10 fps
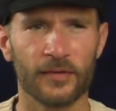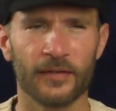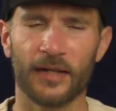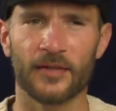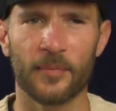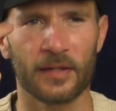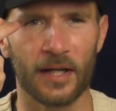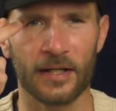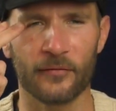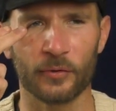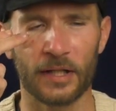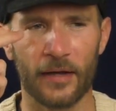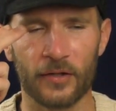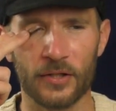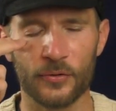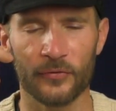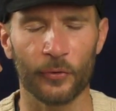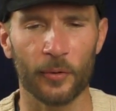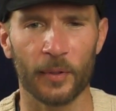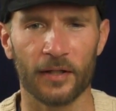It's not something that I'd ever really have any use
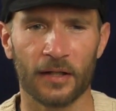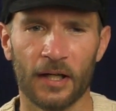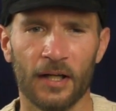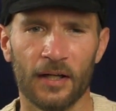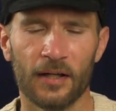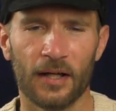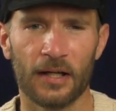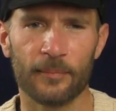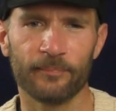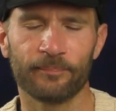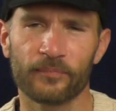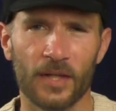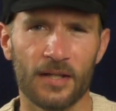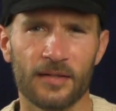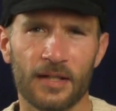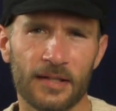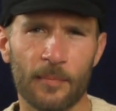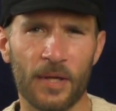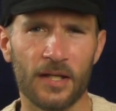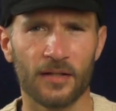for, but um, it's, it's
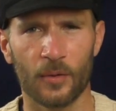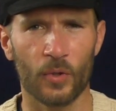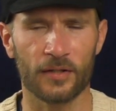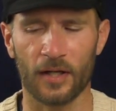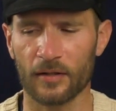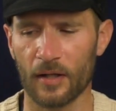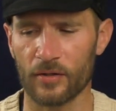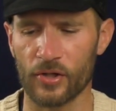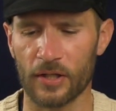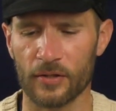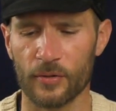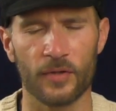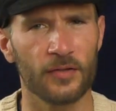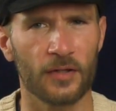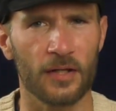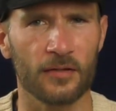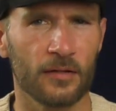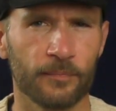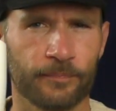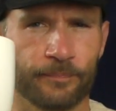amazing what technology can do these days, huh?